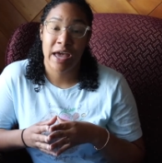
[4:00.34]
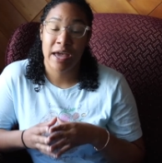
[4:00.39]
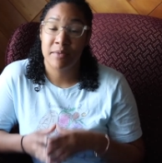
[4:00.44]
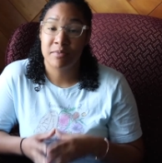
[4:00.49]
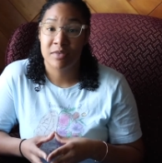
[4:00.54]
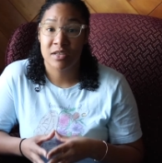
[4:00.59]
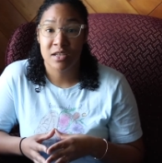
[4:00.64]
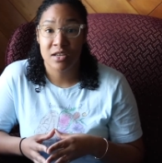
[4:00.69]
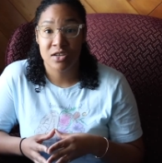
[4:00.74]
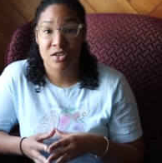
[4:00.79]

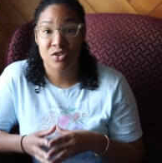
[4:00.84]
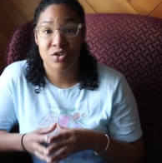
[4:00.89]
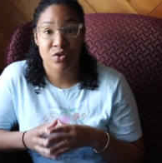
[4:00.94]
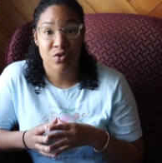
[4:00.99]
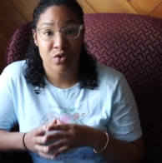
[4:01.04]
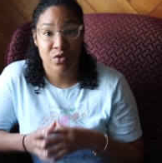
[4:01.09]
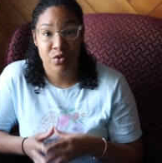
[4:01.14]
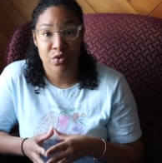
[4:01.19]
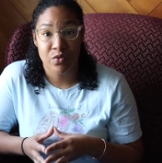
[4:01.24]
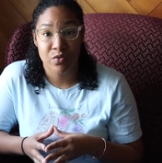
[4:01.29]
emptiness or
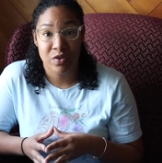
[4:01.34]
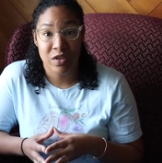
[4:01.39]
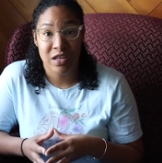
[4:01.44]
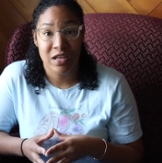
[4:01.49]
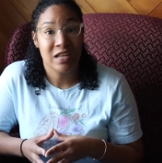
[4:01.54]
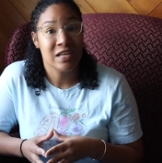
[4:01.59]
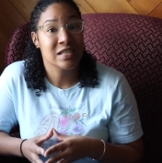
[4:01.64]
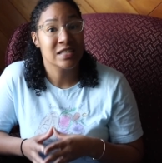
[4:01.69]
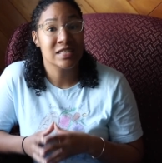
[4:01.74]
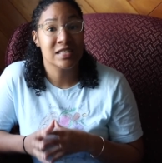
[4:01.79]
the
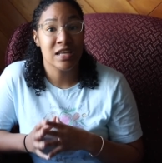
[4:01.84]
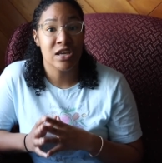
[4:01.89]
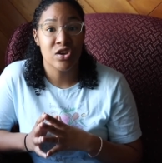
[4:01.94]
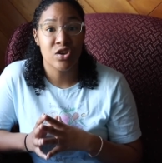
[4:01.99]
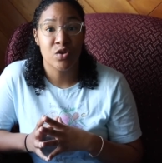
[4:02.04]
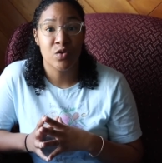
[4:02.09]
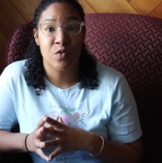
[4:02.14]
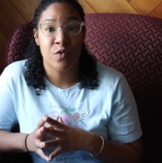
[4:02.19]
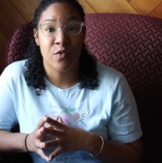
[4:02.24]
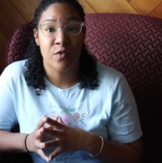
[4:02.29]
loneliness that
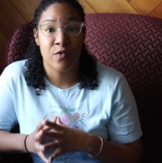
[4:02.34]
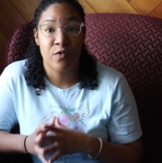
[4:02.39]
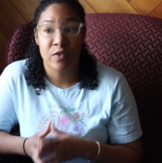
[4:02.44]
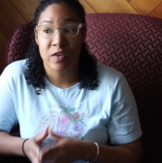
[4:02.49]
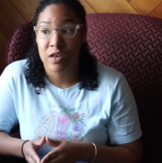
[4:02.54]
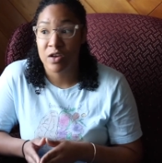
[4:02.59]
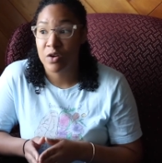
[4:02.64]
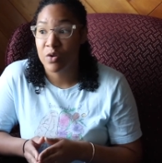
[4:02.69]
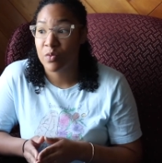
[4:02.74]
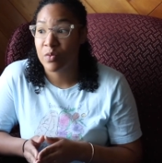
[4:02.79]
you
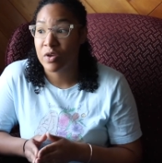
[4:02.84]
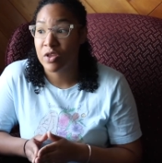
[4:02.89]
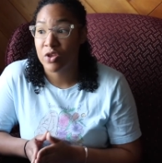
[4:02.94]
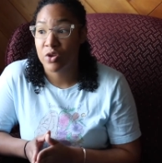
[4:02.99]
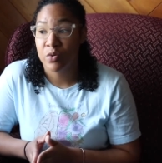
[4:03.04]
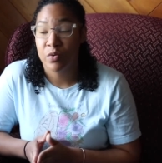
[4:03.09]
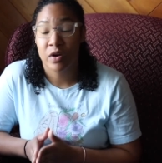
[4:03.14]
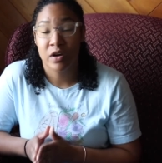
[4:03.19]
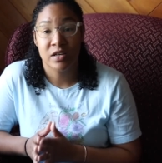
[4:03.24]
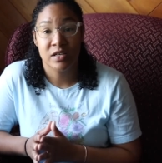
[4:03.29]
feel when you
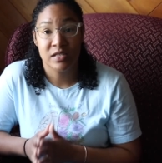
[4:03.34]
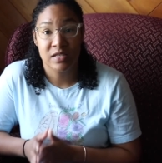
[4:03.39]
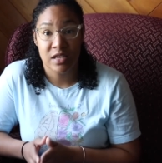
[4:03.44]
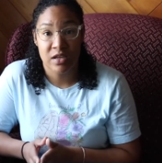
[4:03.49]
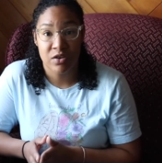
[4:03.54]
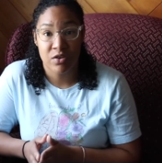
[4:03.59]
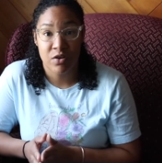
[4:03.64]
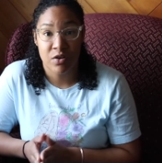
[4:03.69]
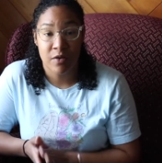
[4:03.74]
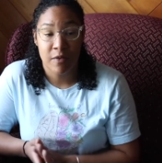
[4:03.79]
are
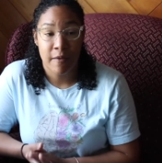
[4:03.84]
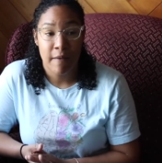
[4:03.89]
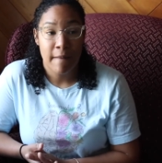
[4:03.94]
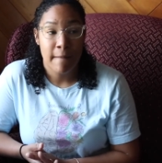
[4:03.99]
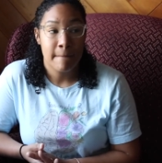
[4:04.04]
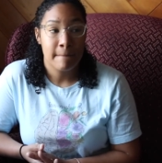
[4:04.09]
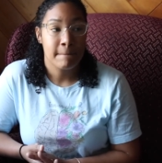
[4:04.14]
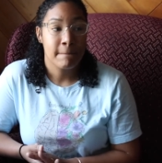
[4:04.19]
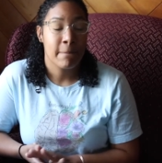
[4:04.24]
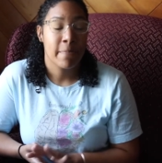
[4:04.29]
single.
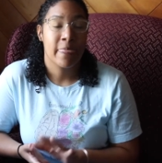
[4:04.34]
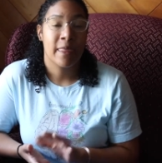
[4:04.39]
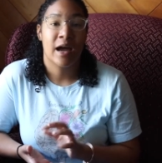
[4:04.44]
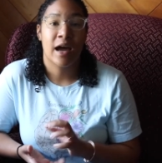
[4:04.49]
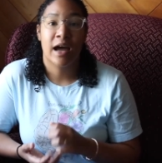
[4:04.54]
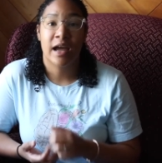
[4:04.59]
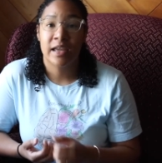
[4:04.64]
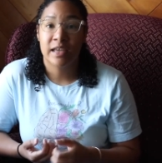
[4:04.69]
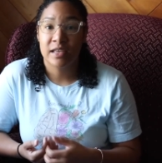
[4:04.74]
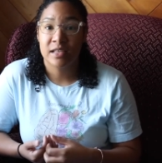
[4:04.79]

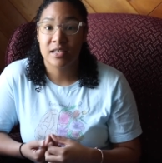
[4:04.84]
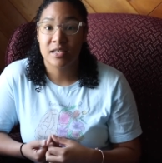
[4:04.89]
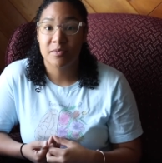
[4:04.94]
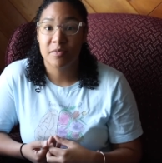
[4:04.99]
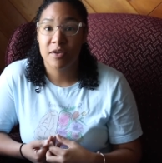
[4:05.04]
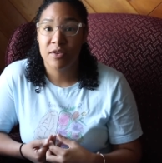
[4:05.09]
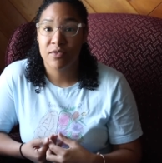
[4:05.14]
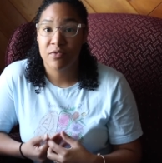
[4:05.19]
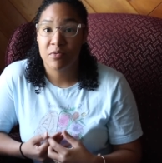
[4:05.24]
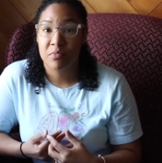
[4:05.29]
I can
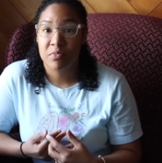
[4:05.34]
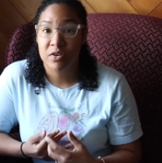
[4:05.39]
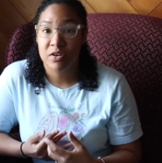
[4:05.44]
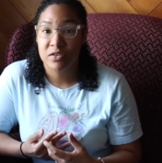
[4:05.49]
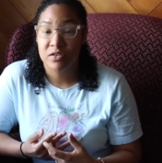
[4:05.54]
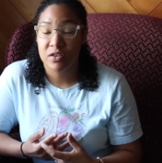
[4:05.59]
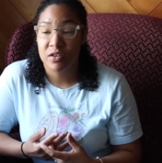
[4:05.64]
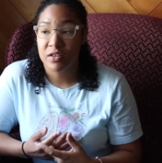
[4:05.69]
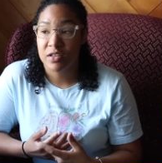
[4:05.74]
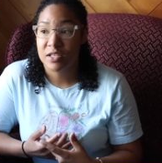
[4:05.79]
speak from
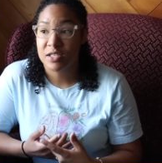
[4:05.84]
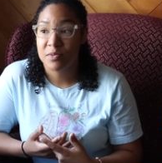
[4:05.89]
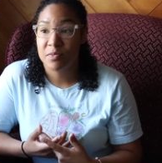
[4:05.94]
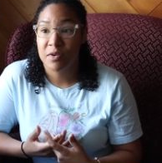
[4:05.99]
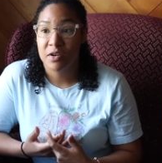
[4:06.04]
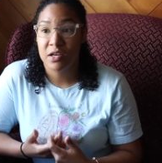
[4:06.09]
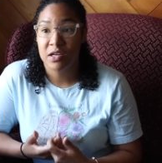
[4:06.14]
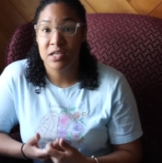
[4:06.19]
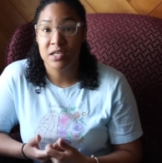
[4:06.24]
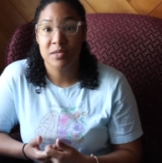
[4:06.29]
personal
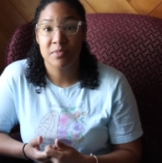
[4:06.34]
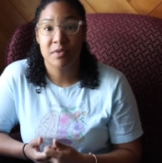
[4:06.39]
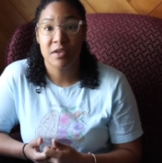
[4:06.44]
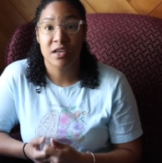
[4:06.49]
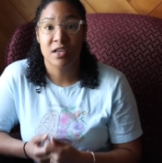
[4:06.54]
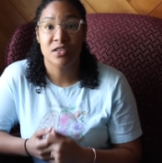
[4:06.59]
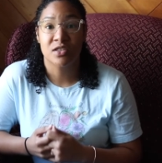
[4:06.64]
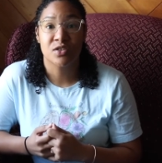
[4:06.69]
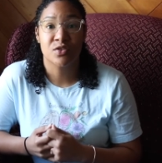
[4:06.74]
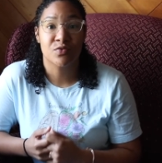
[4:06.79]
experience
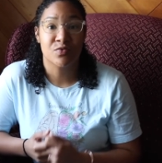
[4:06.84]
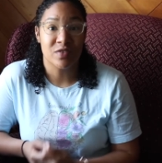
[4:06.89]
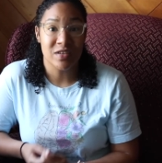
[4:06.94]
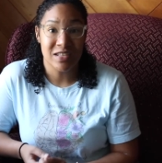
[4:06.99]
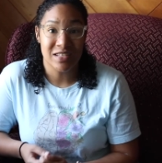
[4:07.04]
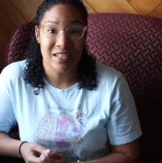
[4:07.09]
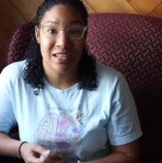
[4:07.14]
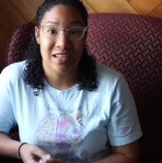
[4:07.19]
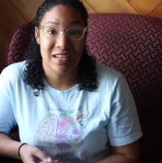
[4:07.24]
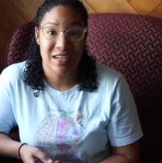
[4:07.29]
because the
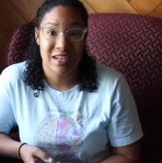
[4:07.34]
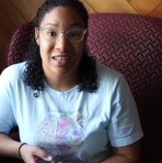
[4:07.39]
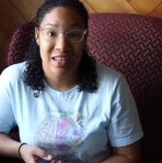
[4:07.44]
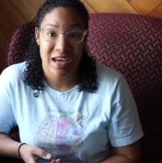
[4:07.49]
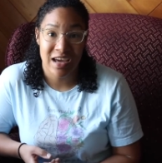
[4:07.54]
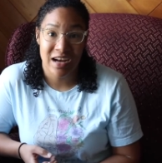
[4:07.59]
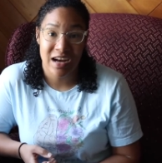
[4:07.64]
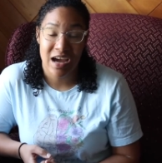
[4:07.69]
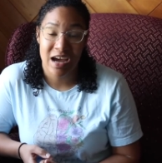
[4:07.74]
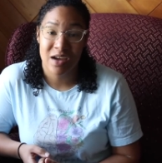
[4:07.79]
reason
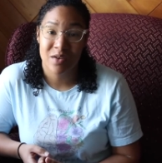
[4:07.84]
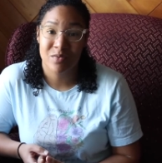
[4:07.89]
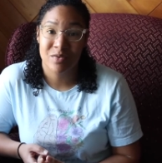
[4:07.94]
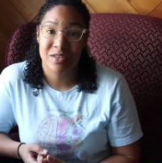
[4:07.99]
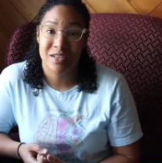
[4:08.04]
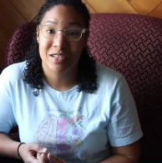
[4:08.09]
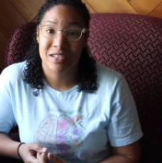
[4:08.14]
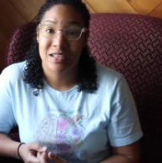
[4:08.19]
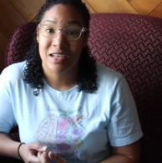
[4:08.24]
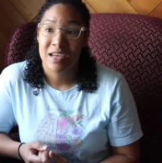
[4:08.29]
that I
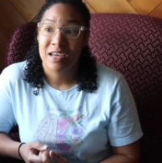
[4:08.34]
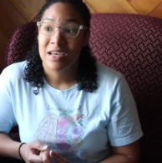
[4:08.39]
was